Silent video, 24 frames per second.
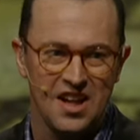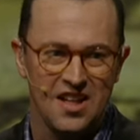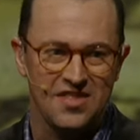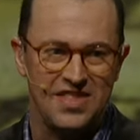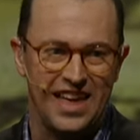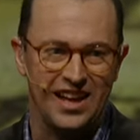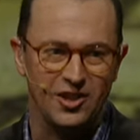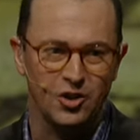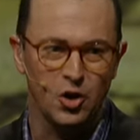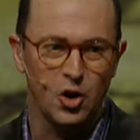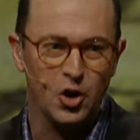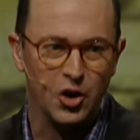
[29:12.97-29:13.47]

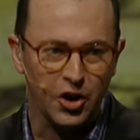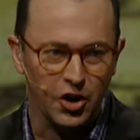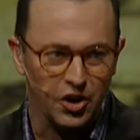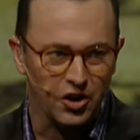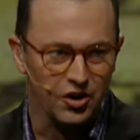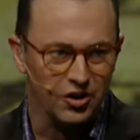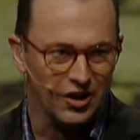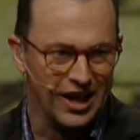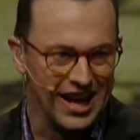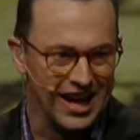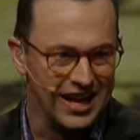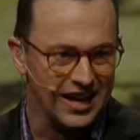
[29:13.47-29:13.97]
that look
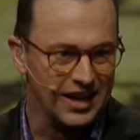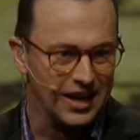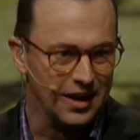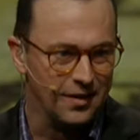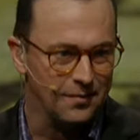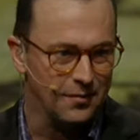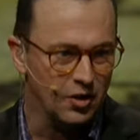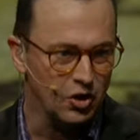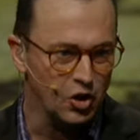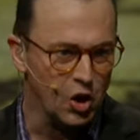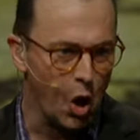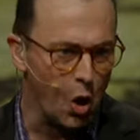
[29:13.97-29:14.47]
like
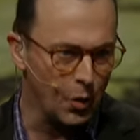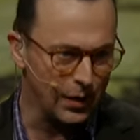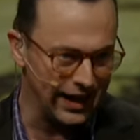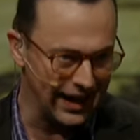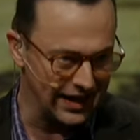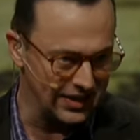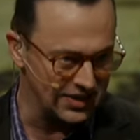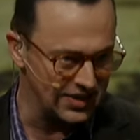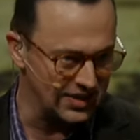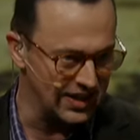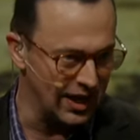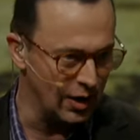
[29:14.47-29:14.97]

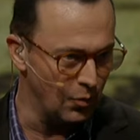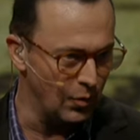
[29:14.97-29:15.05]
locusts.